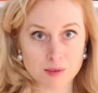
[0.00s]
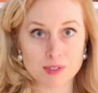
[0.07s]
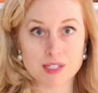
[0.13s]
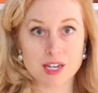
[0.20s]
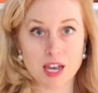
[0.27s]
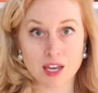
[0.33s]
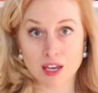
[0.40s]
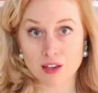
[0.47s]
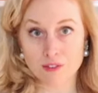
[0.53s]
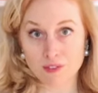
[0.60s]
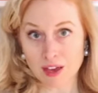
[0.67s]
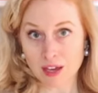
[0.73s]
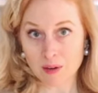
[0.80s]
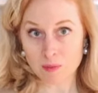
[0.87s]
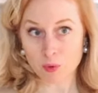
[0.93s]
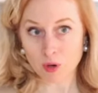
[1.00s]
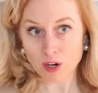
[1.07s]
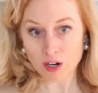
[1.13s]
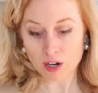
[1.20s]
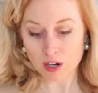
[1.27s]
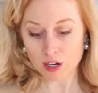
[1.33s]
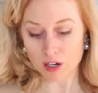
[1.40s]
I was taking
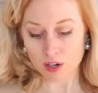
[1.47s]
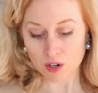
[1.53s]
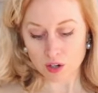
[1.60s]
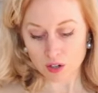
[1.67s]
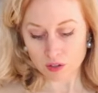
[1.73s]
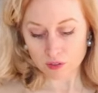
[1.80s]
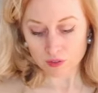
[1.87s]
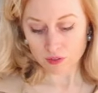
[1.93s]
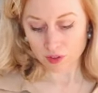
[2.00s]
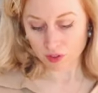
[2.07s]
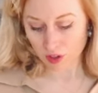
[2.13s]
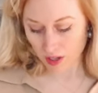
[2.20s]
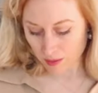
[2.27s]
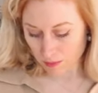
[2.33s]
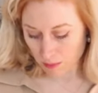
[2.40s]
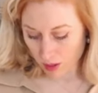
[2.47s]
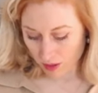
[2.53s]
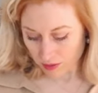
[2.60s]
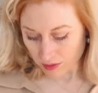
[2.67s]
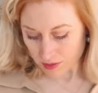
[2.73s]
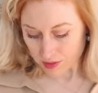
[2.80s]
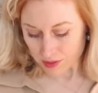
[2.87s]
Vegamour for like
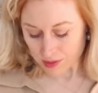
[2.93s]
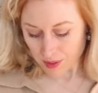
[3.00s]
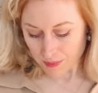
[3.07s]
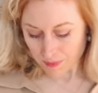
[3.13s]
months.